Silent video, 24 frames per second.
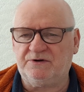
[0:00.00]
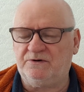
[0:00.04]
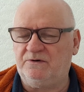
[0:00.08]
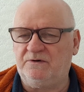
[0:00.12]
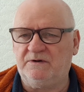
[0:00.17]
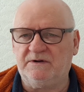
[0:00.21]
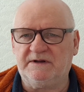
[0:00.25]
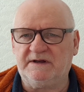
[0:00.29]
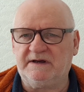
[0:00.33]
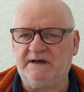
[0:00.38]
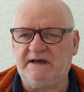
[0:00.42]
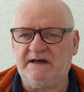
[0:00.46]

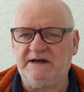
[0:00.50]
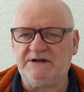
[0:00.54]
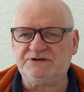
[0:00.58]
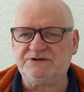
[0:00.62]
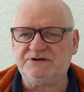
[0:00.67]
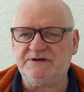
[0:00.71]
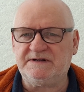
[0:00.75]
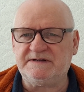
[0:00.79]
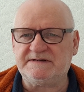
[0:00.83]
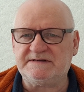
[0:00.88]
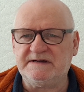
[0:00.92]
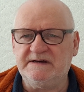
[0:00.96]
All the
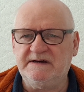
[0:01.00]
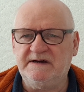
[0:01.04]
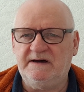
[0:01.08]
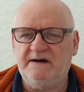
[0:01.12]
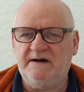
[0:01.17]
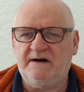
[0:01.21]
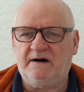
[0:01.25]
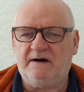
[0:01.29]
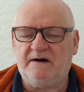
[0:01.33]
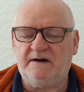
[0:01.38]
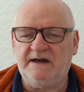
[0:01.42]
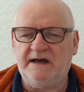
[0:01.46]
kitchens
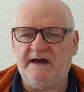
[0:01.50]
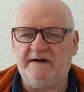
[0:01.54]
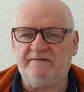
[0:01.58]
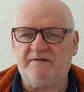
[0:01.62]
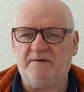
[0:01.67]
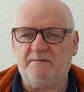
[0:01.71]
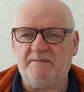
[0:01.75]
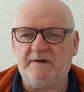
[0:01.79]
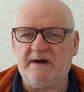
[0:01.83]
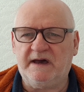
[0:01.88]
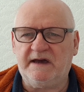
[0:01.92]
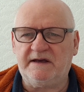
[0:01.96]
I ever
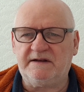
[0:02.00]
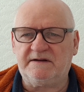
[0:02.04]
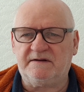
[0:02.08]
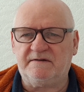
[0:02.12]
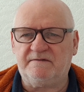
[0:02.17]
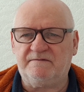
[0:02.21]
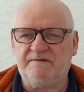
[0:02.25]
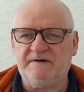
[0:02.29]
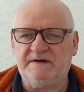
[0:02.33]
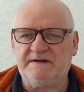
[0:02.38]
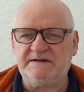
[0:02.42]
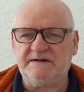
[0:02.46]
made and
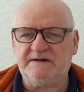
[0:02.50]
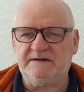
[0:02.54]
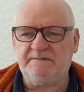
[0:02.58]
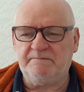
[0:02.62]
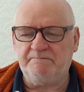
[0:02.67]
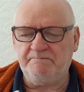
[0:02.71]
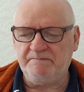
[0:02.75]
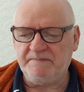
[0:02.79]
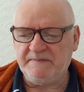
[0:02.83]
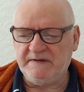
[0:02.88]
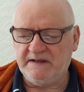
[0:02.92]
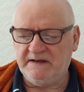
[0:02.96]
fitted
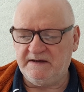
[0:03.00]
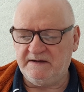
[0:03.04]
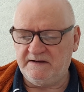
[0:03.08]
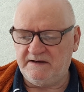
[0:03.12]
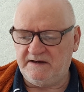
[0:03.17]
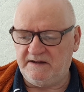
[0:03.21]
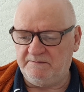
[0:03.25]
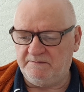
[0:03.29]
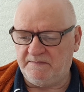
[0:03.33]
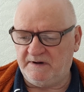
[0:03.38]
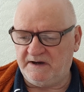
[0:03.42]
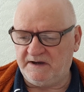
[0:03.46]

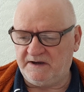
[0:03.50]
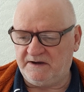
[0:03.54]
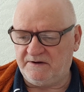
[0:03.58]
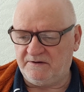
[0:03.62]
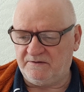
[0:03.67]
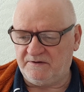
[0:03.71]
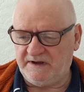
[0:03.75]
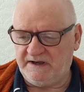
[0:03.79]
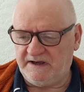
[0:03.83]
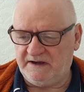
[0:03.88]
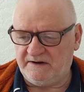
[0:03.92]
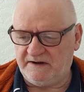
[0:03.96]
in my
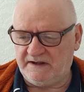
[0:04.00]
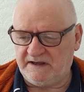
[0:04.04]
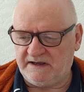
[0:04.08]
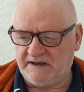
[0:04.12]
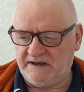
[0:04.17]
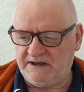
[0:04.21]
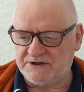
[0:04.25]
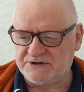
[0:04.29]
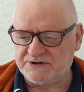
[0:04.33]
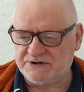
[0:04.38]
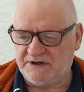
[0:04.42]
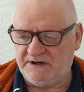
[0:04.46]
career in
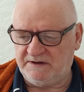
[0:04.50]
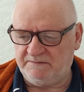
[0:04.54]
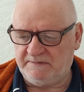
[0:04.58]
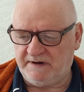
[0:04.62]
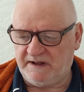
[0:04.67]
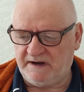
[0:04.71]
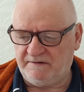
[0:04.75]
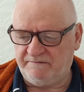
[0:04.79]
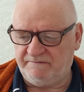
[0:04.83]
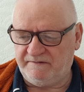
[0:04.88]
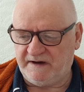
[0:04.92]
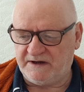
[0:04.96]
kitchen
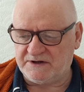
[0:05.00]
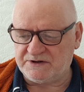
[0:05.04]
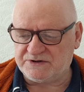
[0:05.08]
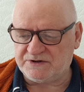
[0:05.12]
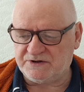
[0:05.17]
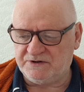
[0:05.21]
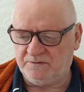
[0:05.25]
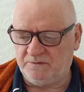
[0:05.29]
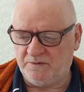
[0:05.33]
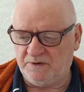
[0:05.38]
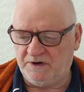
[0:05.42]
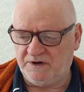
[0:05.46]

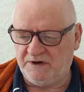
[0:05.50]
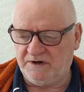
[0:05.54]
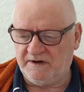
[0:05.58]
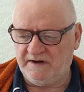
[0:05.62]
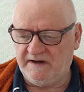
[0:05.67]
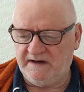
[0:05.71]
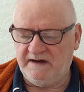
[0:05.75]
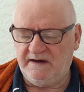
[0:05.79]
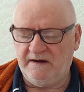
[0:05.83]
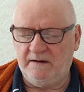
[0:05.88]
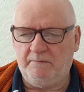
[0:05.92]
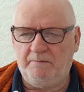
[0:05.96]
manufacture were
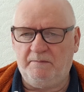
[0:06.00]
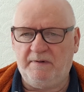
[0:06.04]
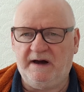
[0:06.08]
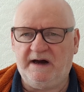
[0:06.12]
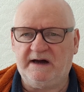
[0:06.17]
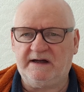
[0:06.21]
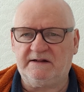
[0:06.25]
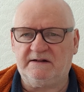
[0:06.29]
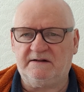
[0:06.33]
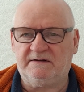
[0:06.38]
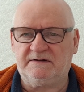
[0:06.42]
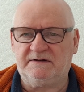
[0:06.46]

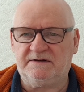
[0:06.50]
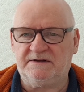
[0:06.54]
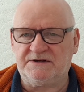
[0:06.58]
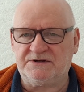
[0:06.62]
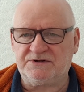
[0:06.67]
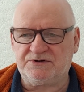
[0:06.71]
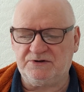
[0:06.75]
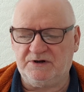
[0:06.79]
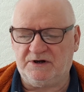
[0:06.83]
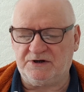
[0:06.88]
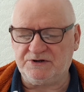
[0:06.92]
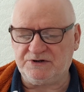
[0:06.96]
panel
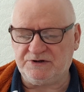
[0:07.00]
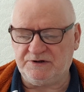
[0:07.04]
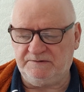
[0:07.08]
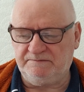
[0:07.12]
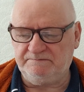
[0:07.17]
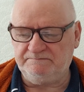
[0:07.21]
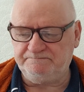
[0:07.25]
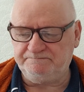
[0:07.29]
construction.